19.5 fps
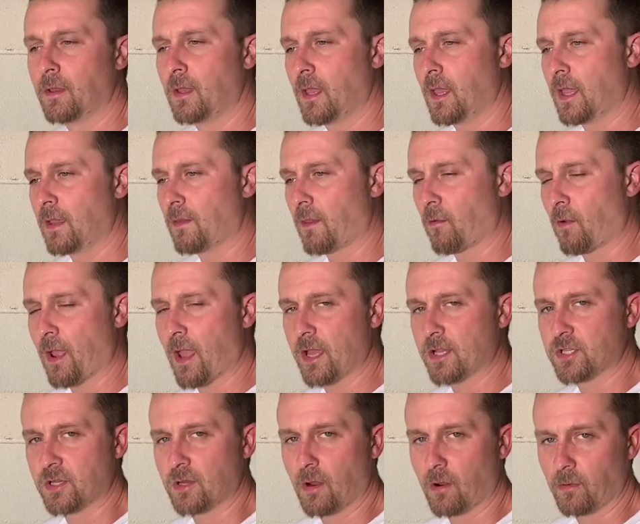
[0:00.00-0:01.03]
And they were
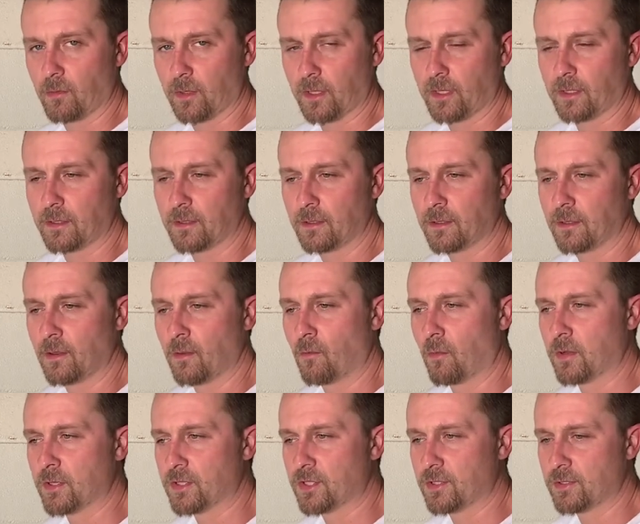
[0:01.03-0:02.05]
hatching early,
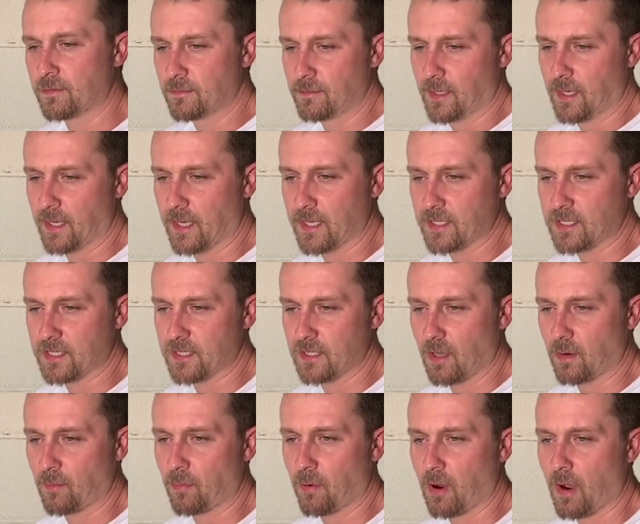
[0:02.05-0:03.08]
which I guess is not
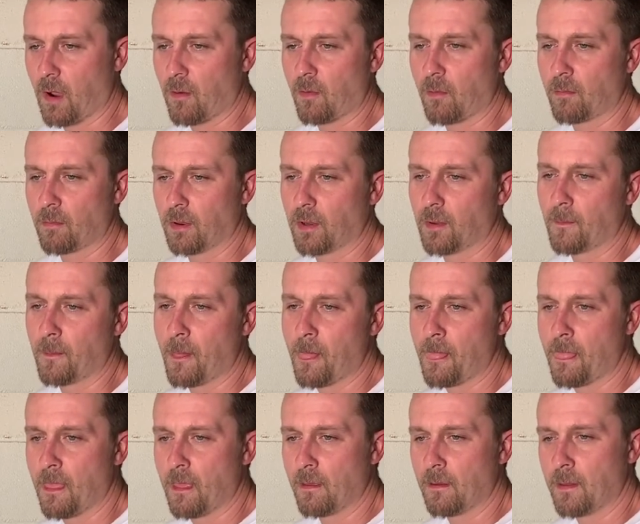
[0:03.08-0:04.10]
a problem, but
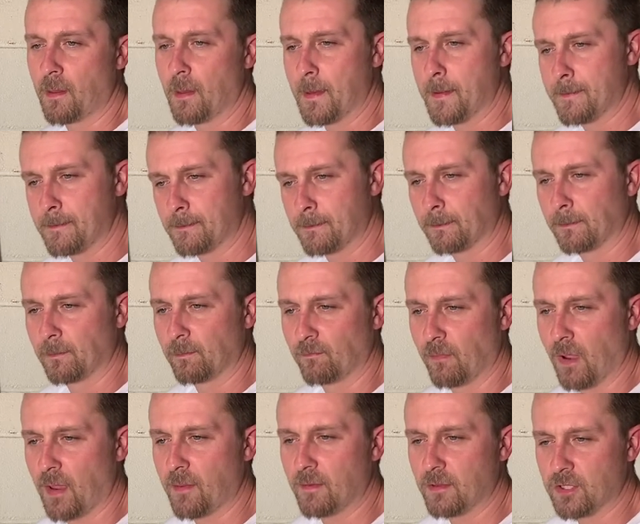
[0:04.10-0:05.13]

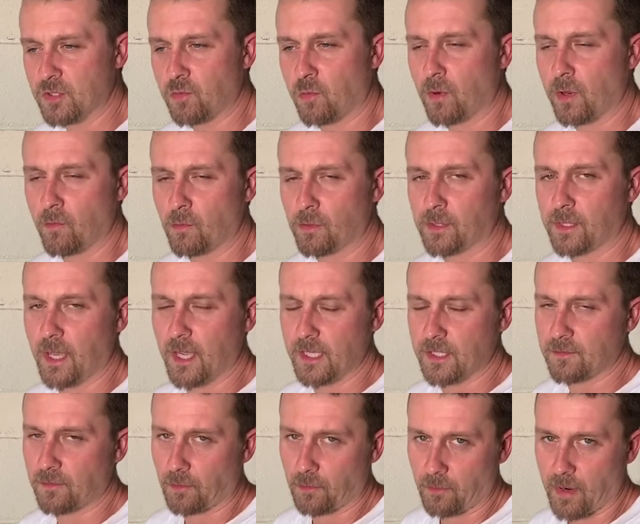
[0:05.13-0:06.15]
maybe it's 21 days
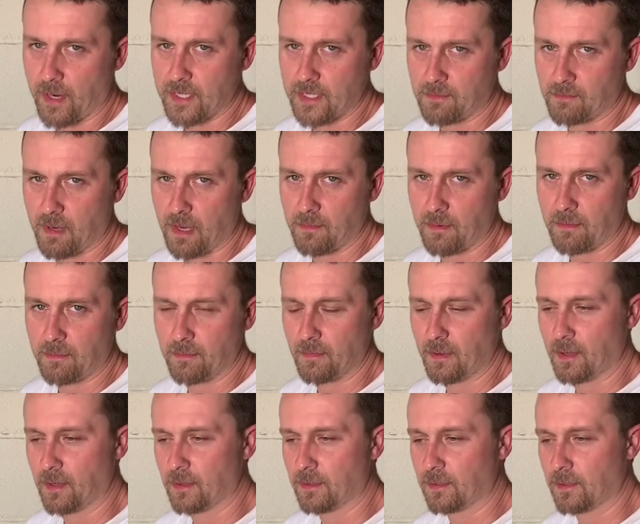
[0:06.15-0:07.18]
for a reason. Maybe,
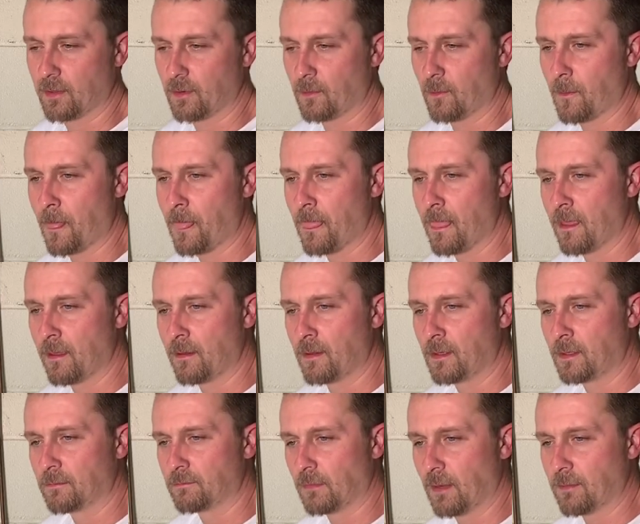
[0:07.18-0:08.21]
you know,
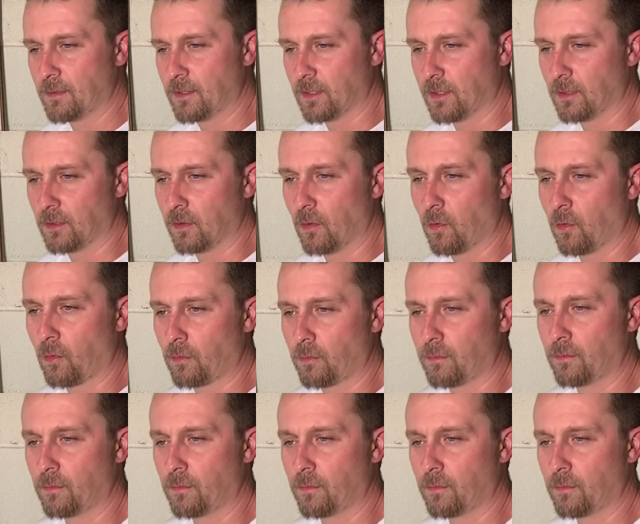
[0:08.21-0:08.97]
maybe the good Lord